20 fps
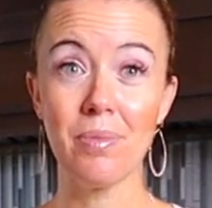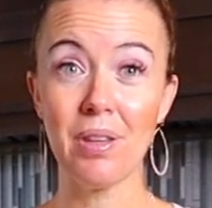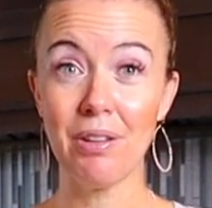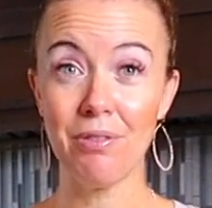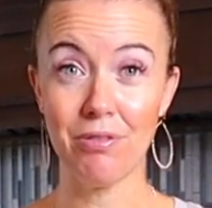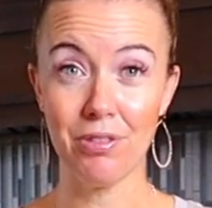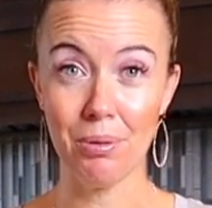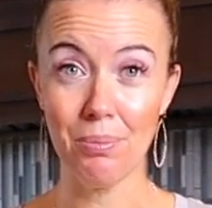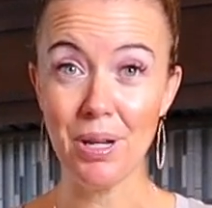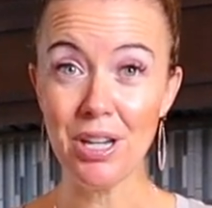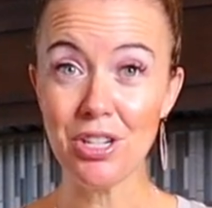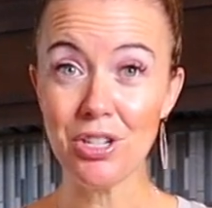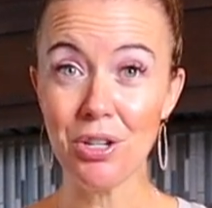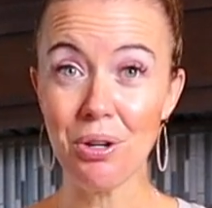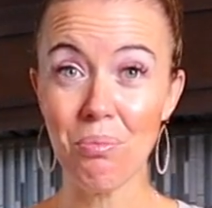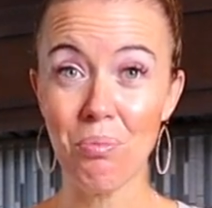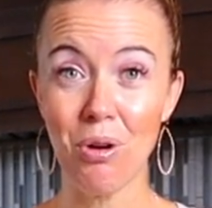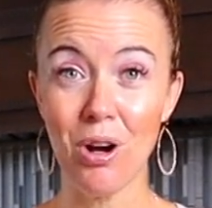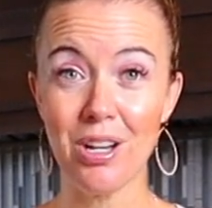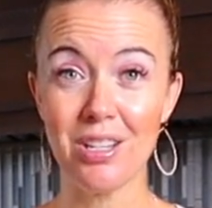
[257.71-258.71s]

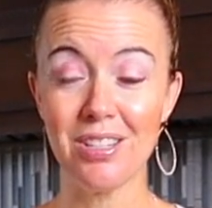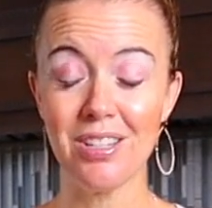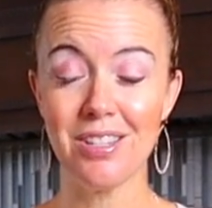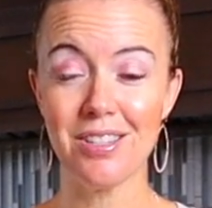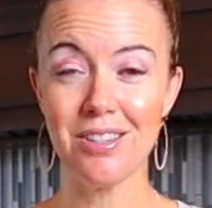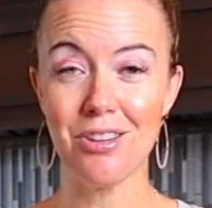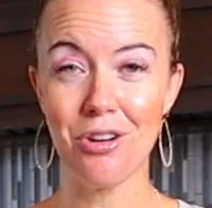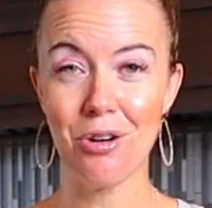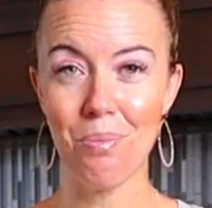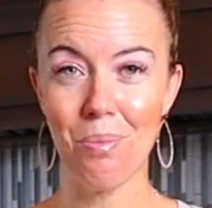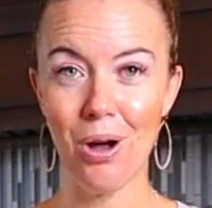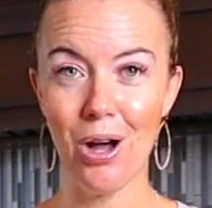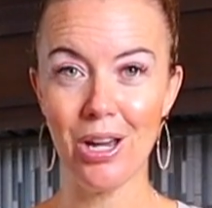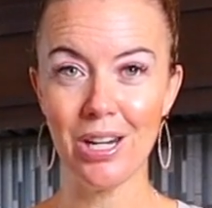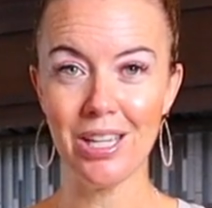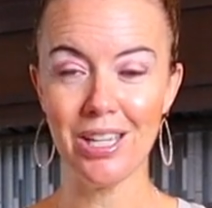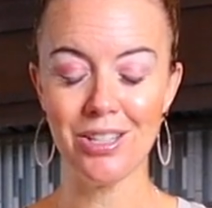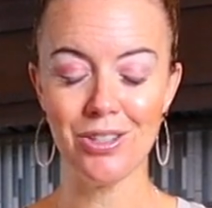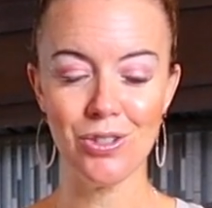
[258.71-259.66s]
inflammation process in our body.